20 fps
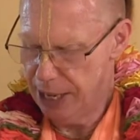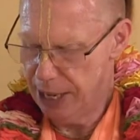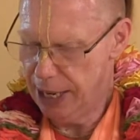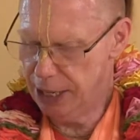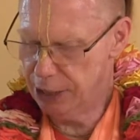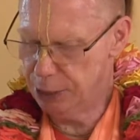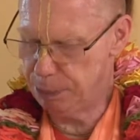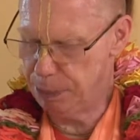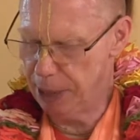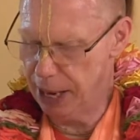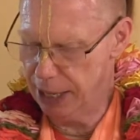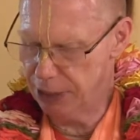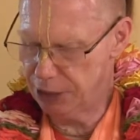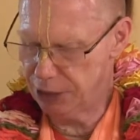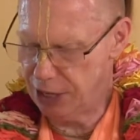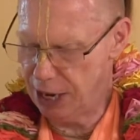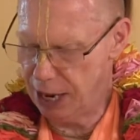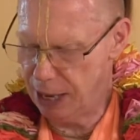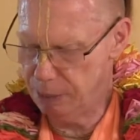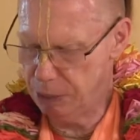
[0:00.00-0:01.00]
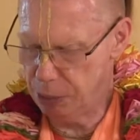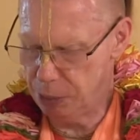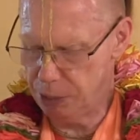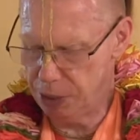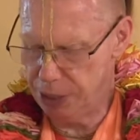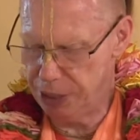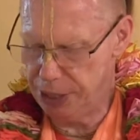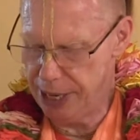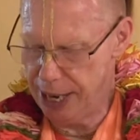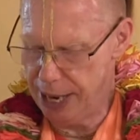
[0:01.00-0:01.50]
His pastimes
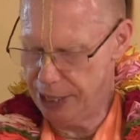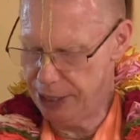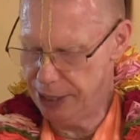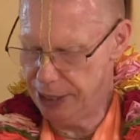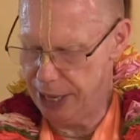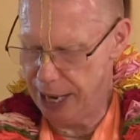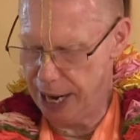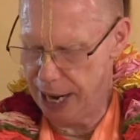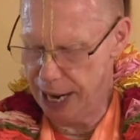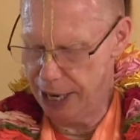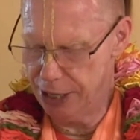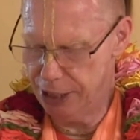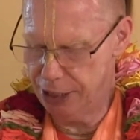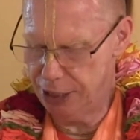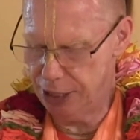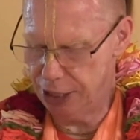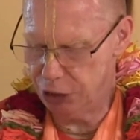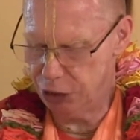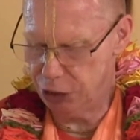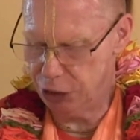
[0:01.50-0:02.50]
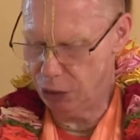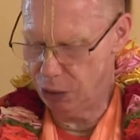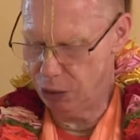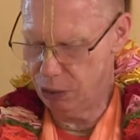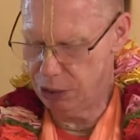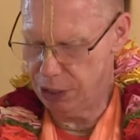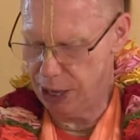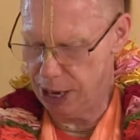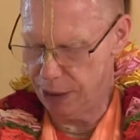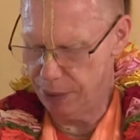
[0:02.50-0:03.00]
with Nanda and
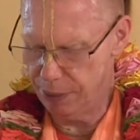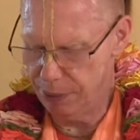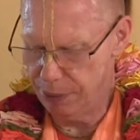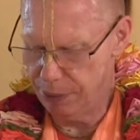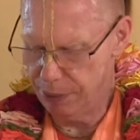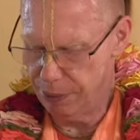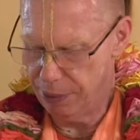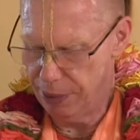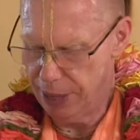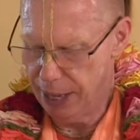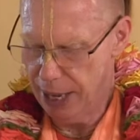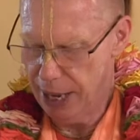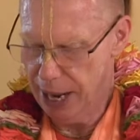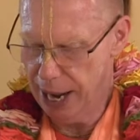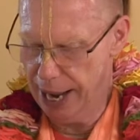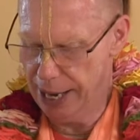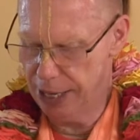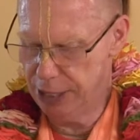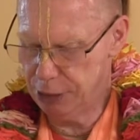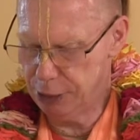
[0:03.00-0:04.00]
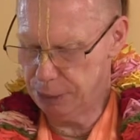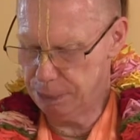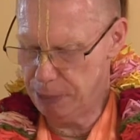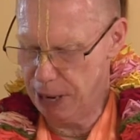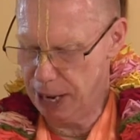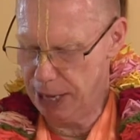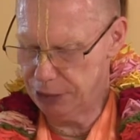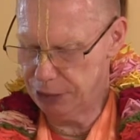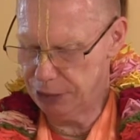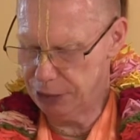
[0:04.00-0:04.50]
Yashoda, and his
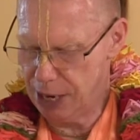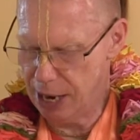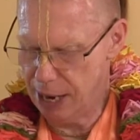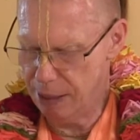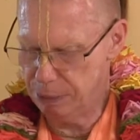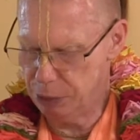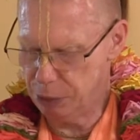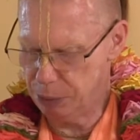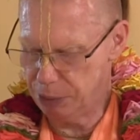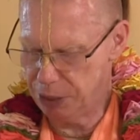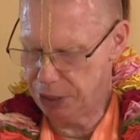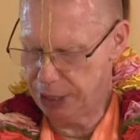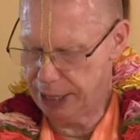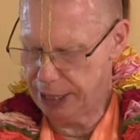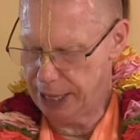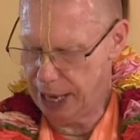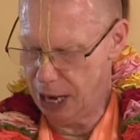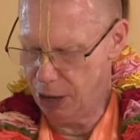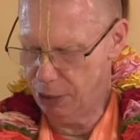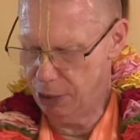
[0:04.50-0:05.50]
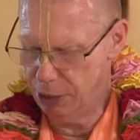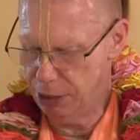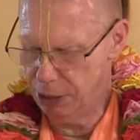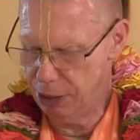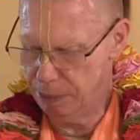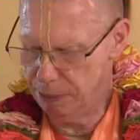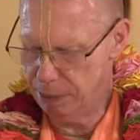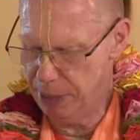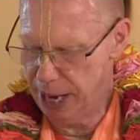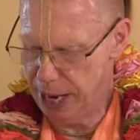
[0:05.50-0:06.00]
pastimes with the
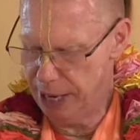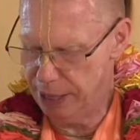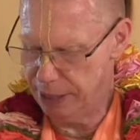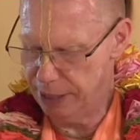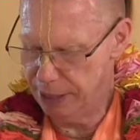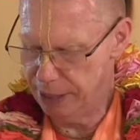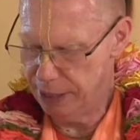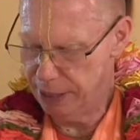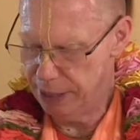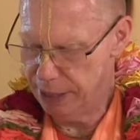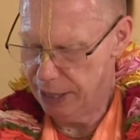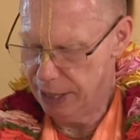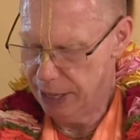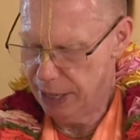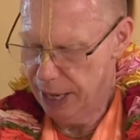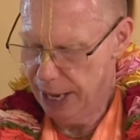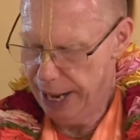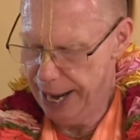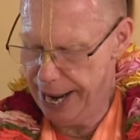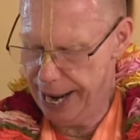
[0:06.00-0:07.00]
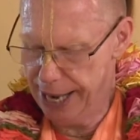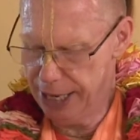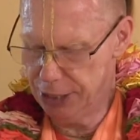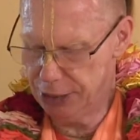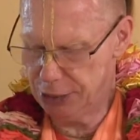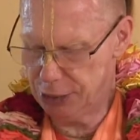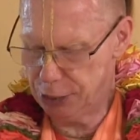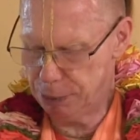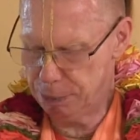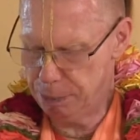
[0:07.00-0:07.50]
cowherd men, and
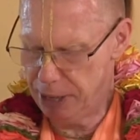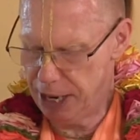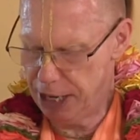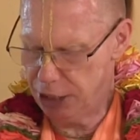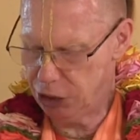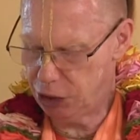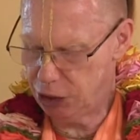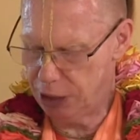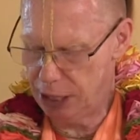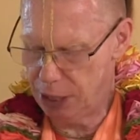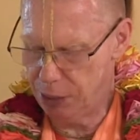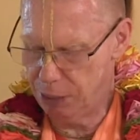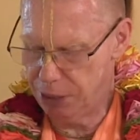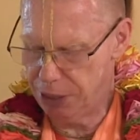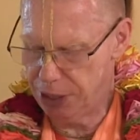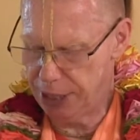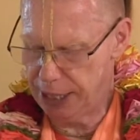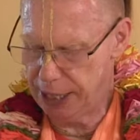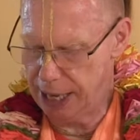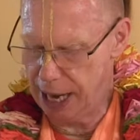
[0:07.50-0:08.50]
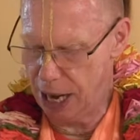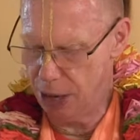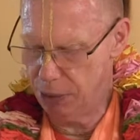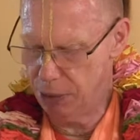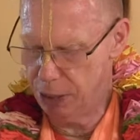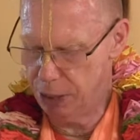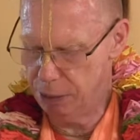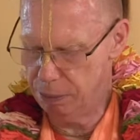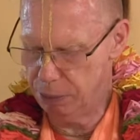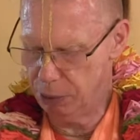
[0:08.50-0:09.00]
especially with the
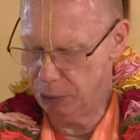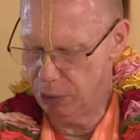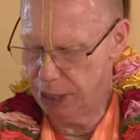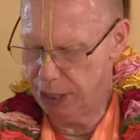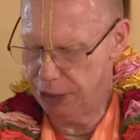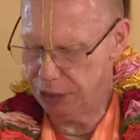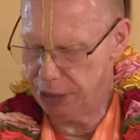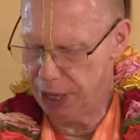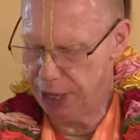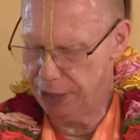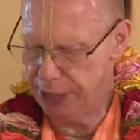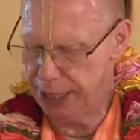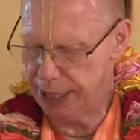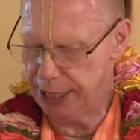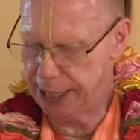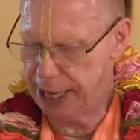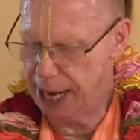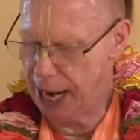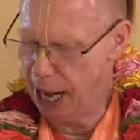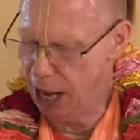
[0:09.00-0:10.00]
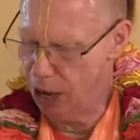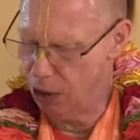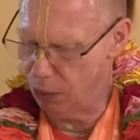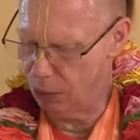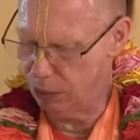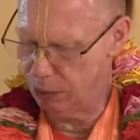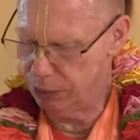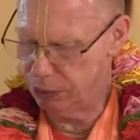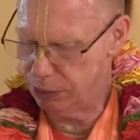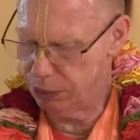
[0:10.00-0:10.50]
cowherd boys and the
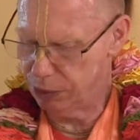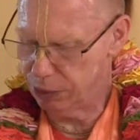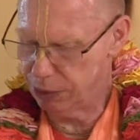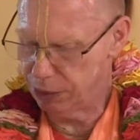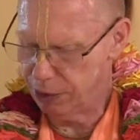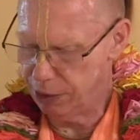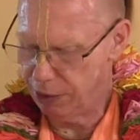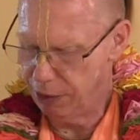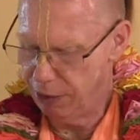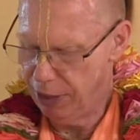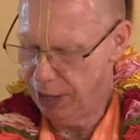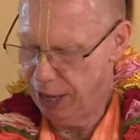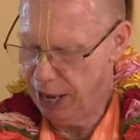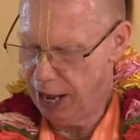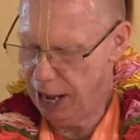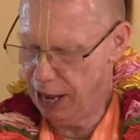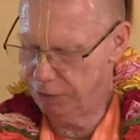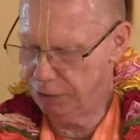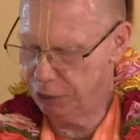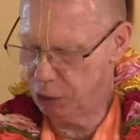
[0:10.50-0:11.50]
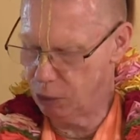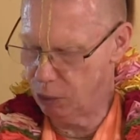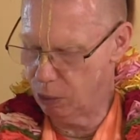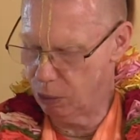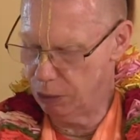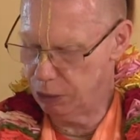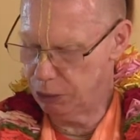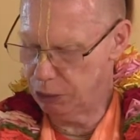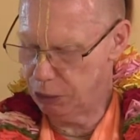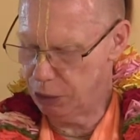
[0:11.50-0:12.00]
cows, have
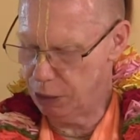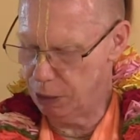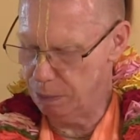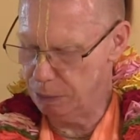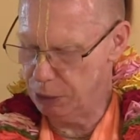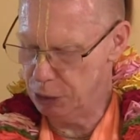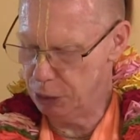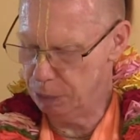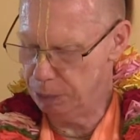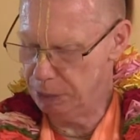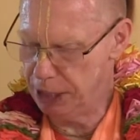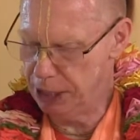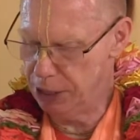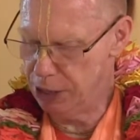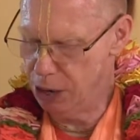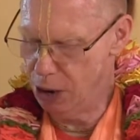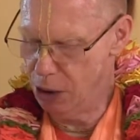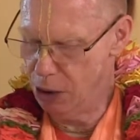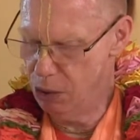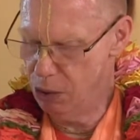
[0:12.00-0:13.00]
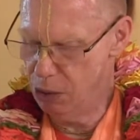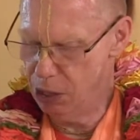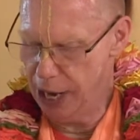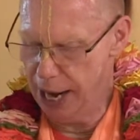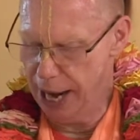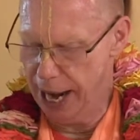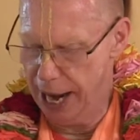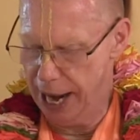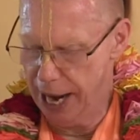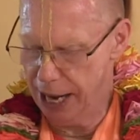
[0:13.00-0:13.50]
caused him to be known
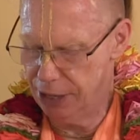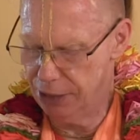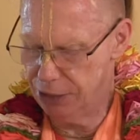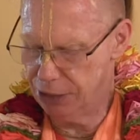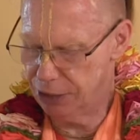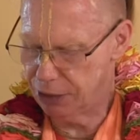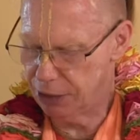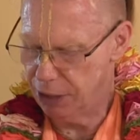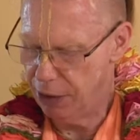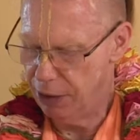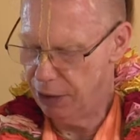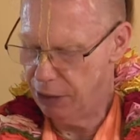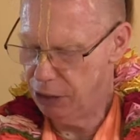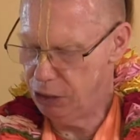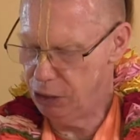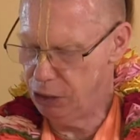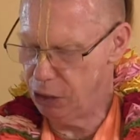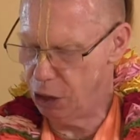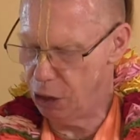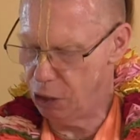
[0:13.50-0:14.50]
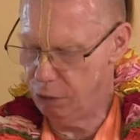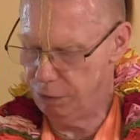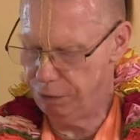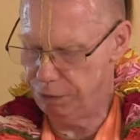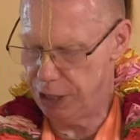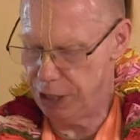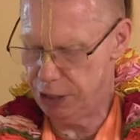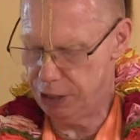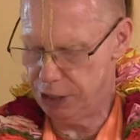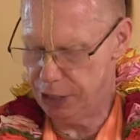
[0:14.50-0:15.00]
as
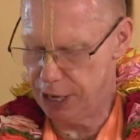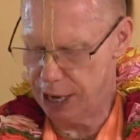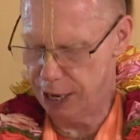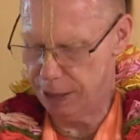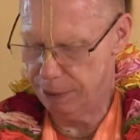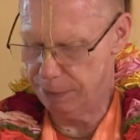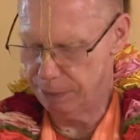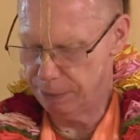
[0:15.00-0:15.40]
Govinda.